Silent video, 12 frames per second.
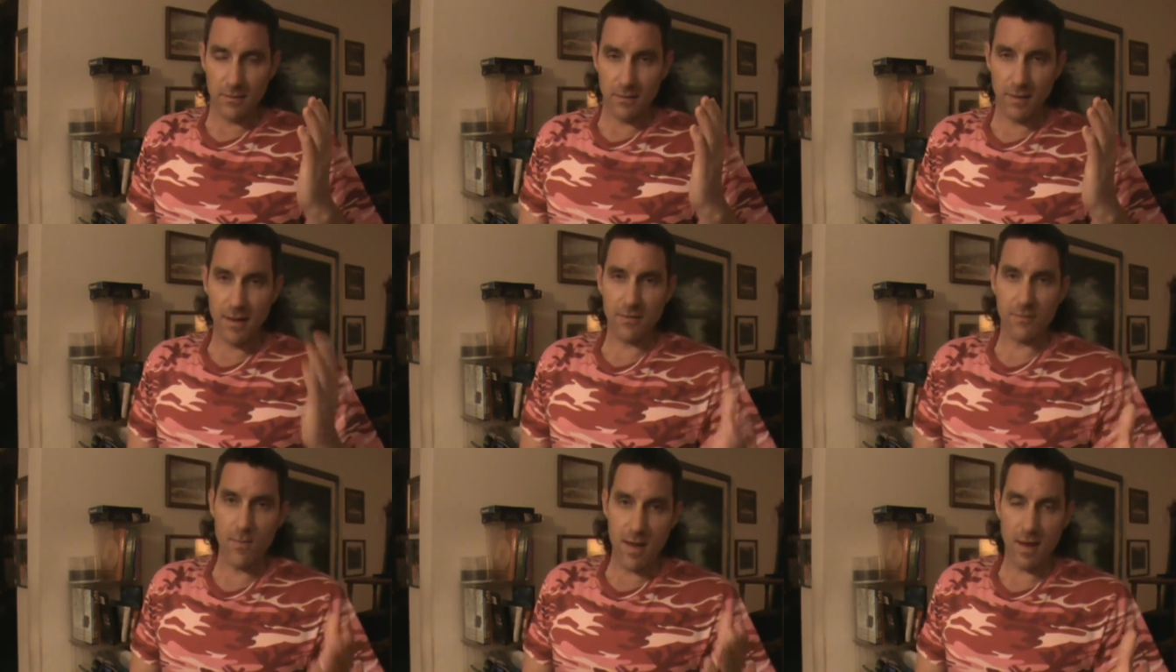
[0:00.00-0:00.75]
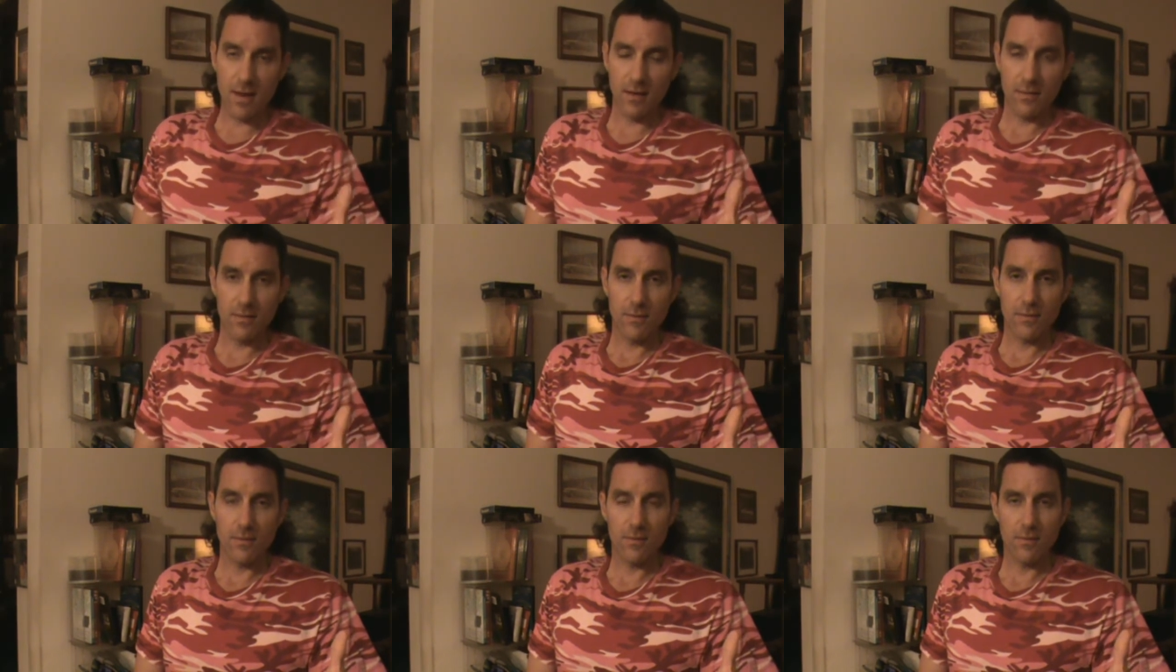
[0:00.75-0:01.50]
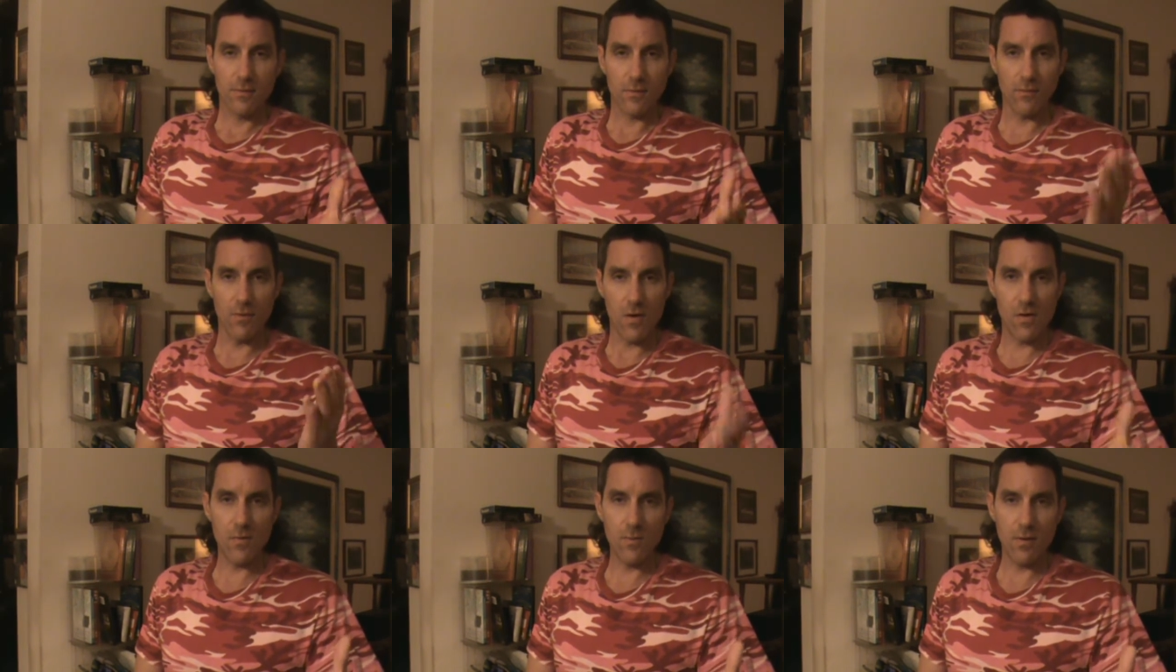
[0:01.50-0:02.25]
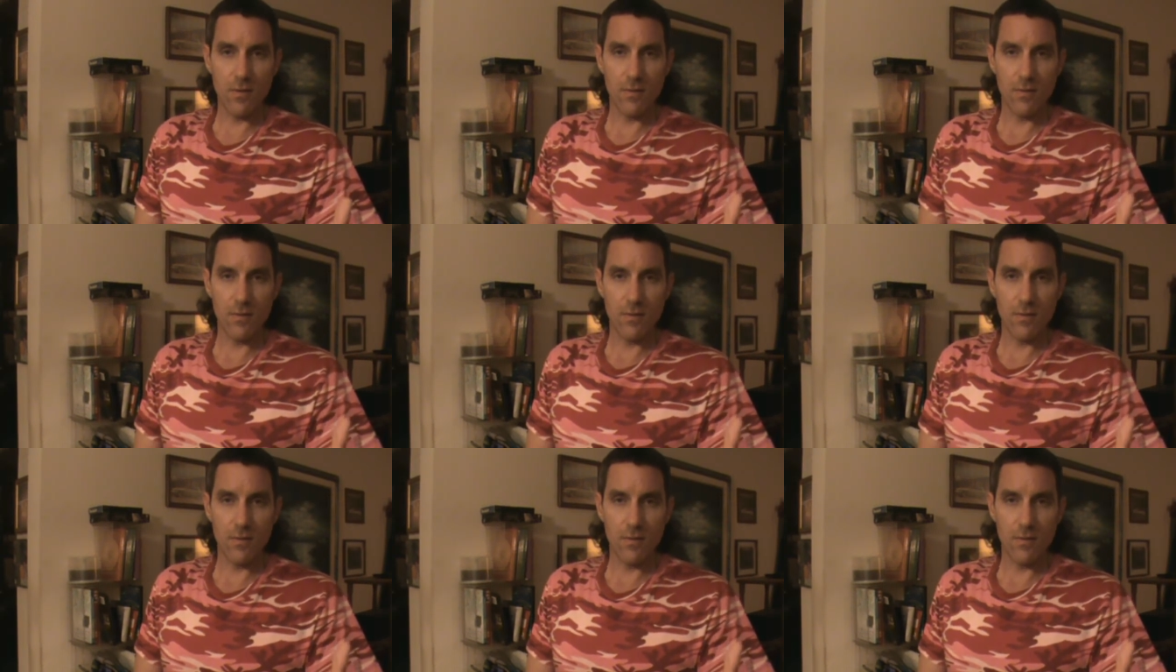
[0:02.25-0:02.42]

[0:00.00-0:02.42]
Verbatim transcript: lets me roam